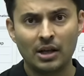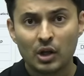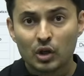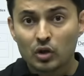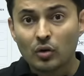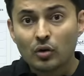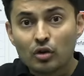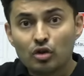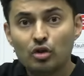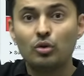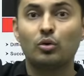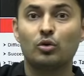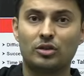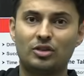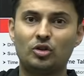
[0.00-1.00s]
So
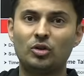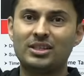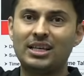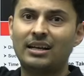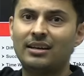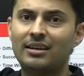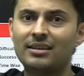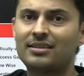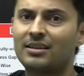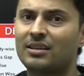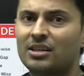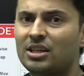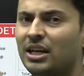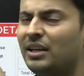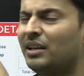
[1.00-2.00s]
use those
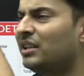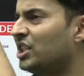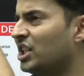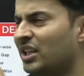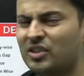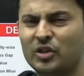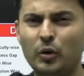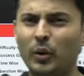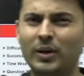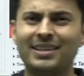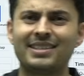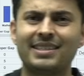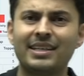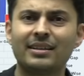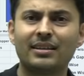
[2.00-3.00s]
analysis sheet, just don't
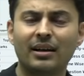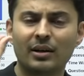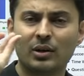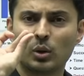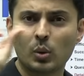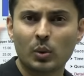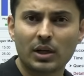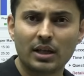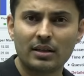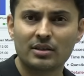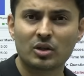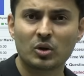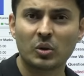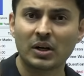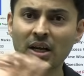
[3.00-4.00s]
see the total
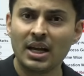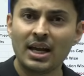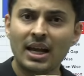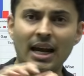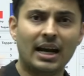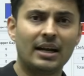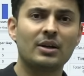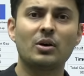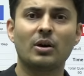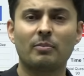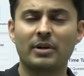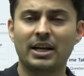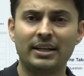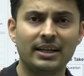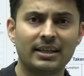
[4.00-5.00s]
score and your
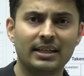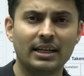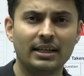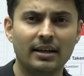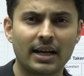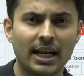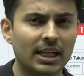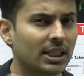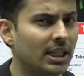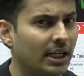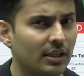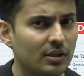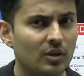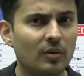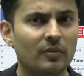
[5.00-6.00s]
predicted rank. That
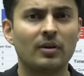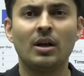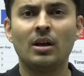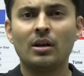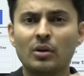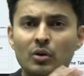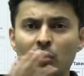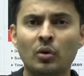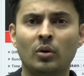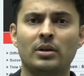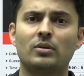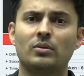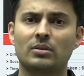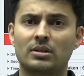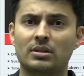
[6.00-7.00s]
is of no
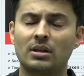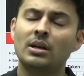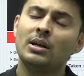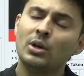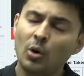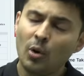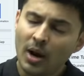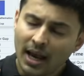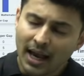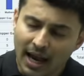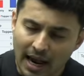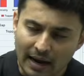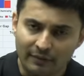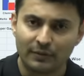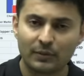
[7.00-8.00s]
use. You
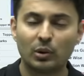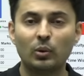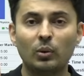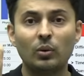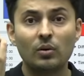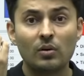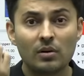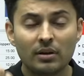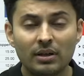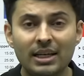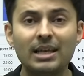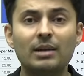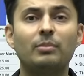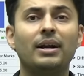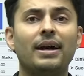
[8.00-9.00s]
have to
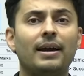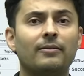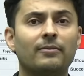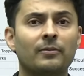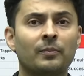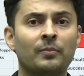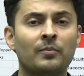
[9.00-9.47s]
deep dive.